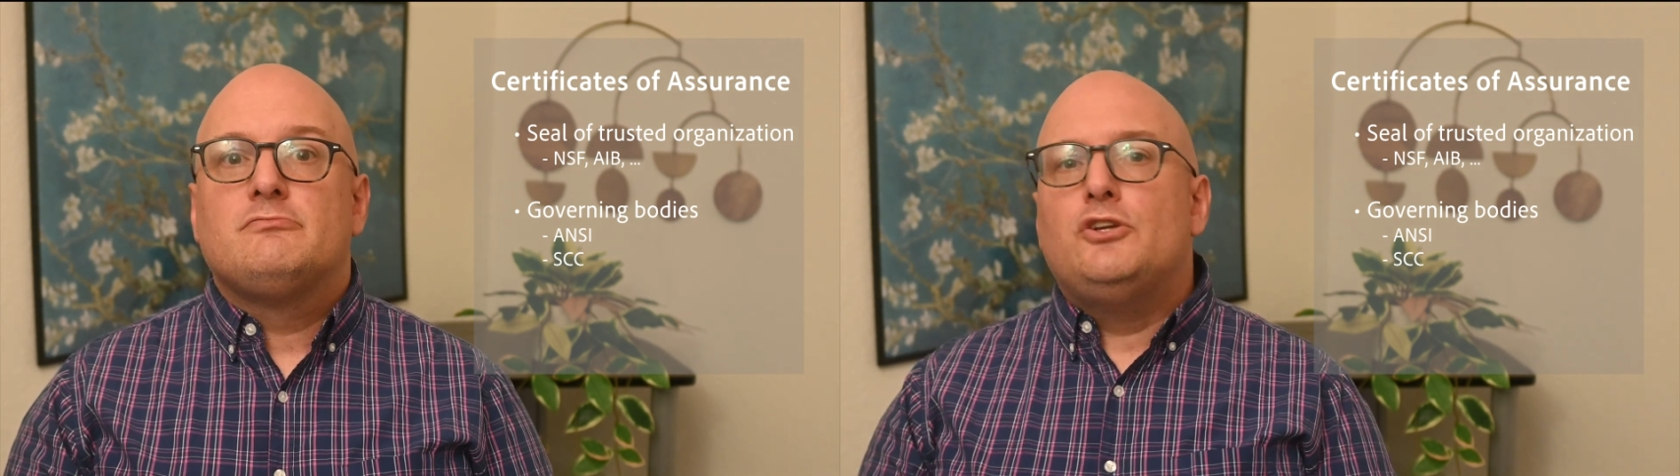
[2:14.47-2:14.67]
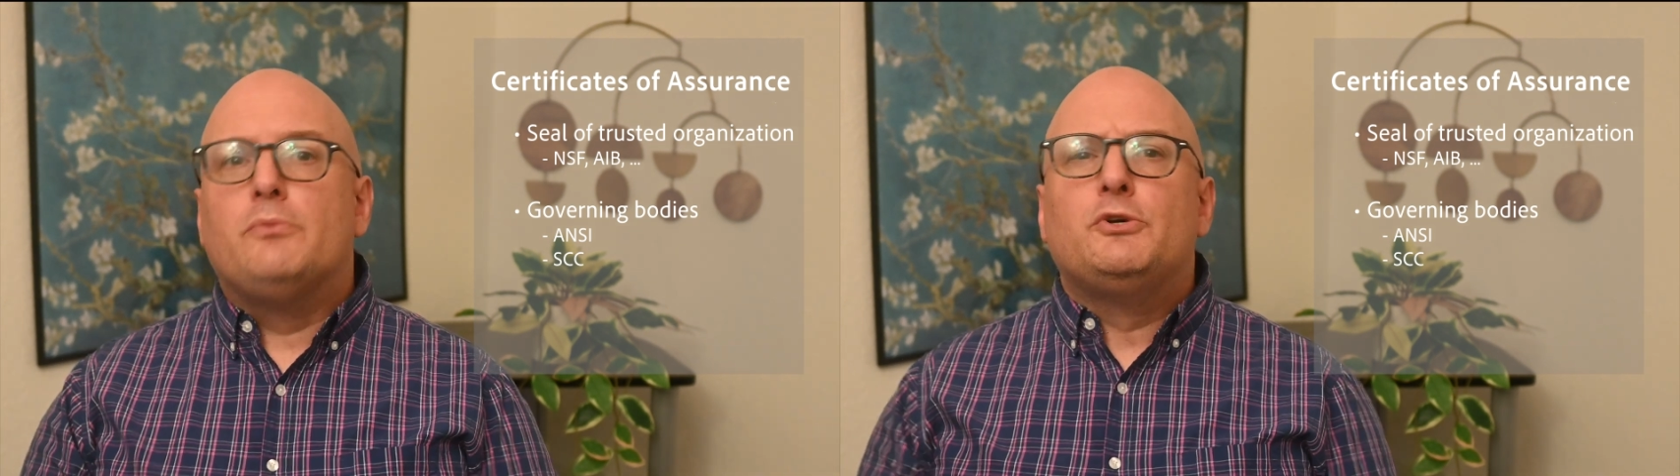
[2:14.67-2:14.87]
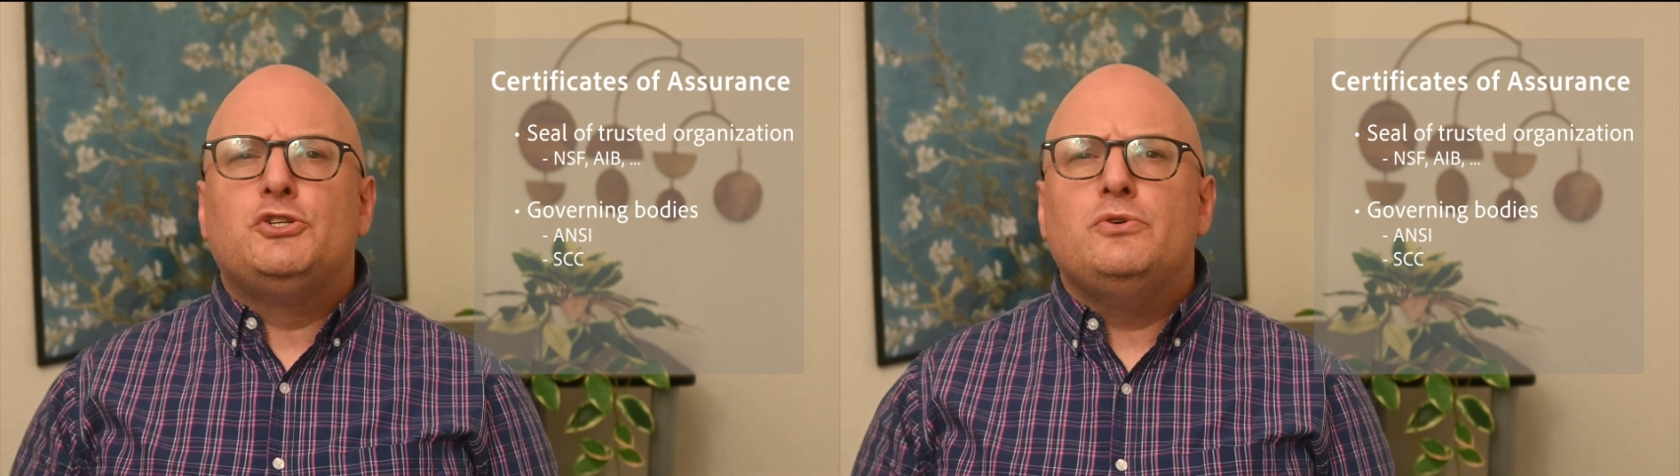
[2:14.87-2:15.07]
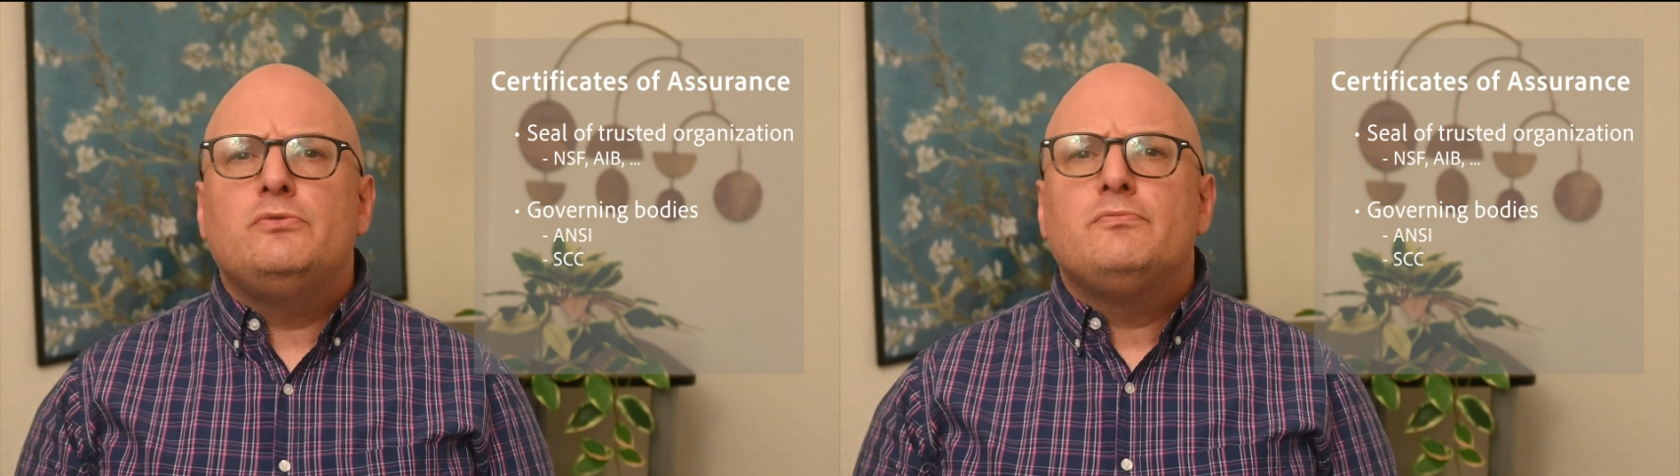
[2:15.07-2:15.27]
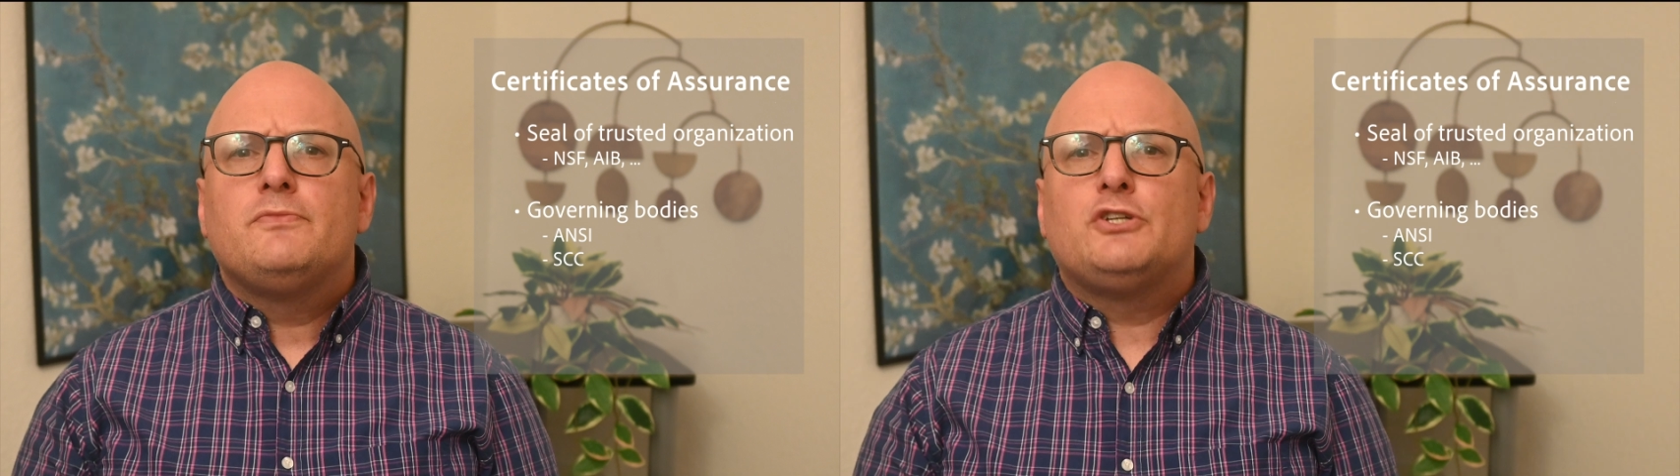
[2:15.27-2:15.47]
Number
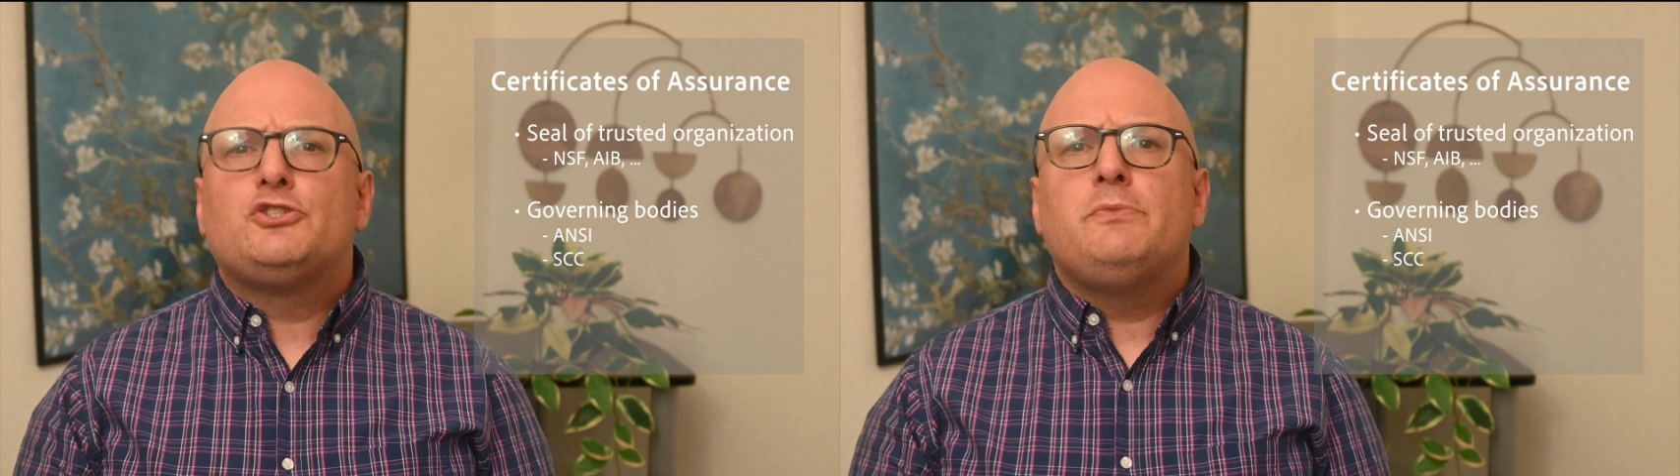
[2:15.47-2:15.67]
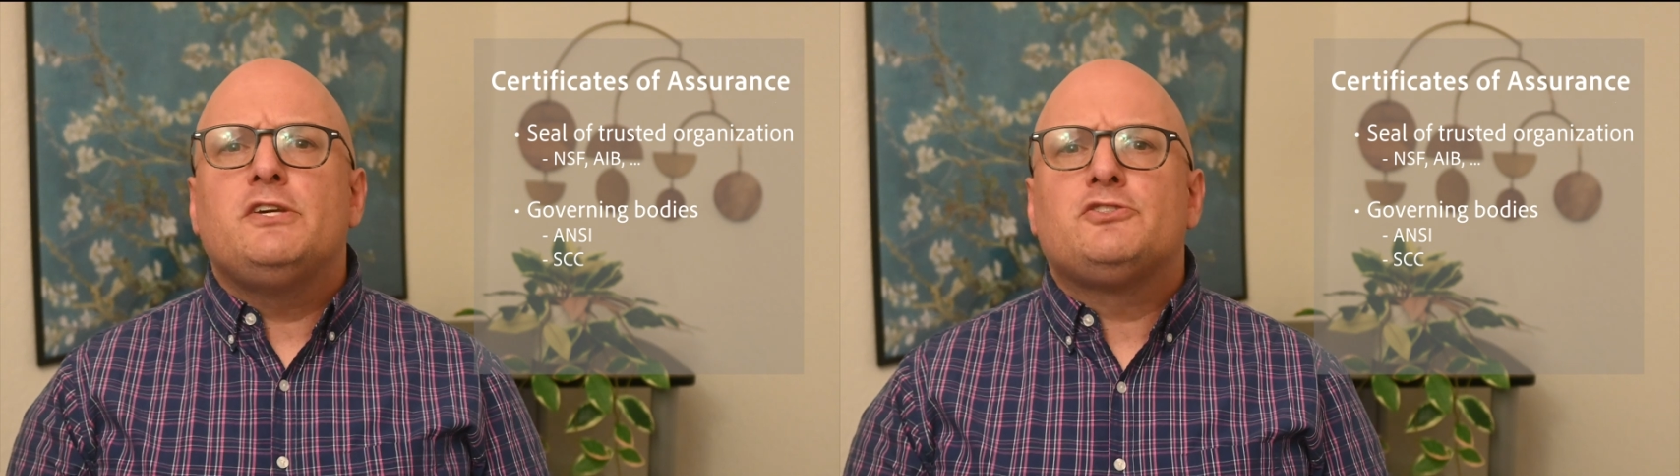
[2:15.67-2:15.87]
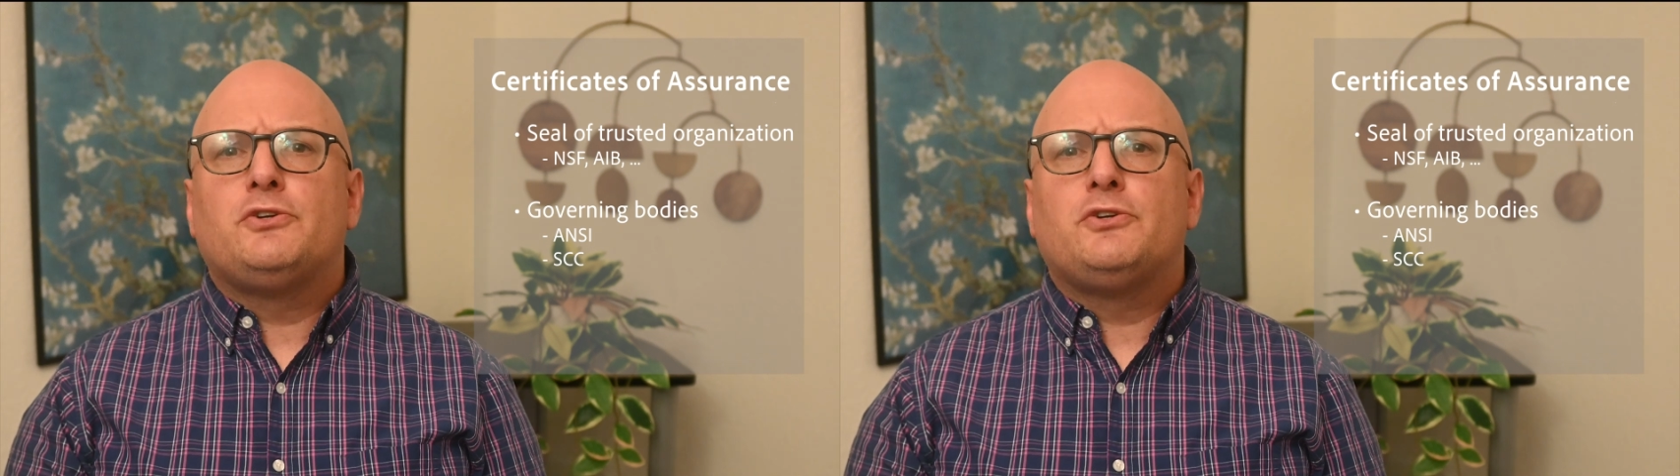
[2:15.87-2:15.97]
two, there should be a